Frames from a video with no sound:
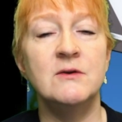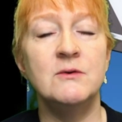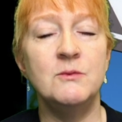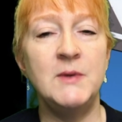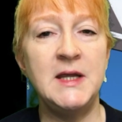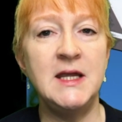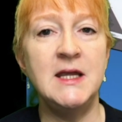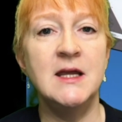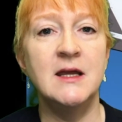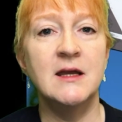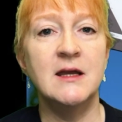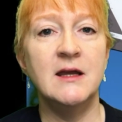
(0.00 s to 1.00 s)
We
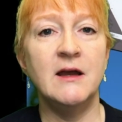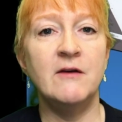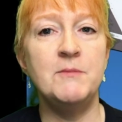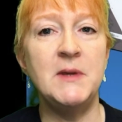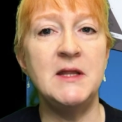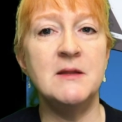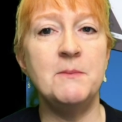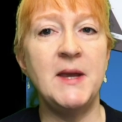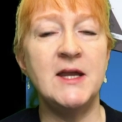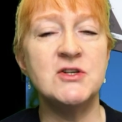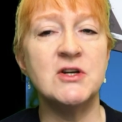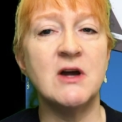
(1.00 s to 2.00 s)
have been the
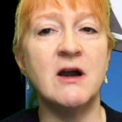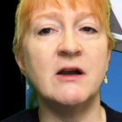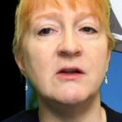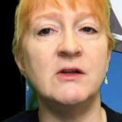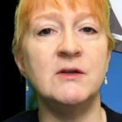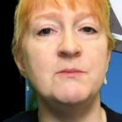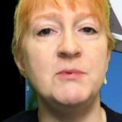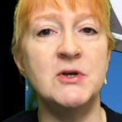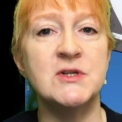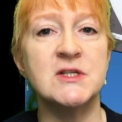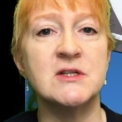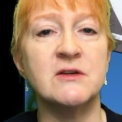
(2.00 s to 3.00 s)
patriarchal
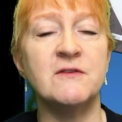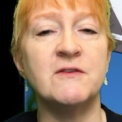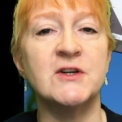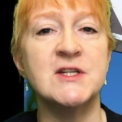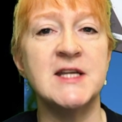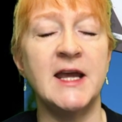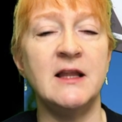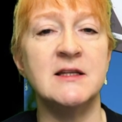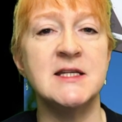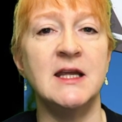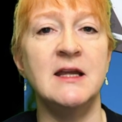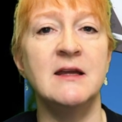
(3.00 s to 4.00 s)
abuse of
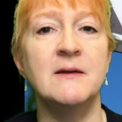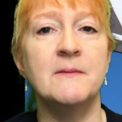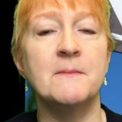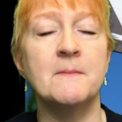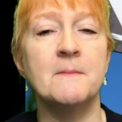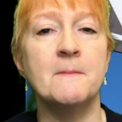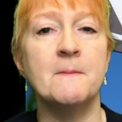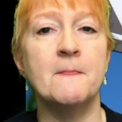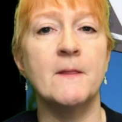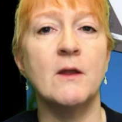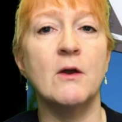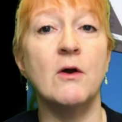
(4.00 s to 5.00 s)
fertility,
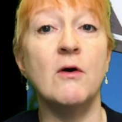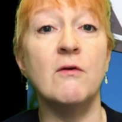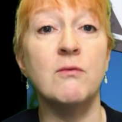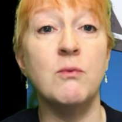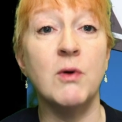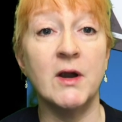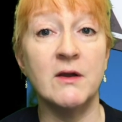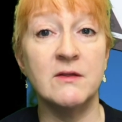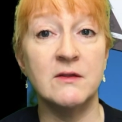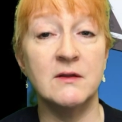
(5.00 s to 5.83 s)
of worth.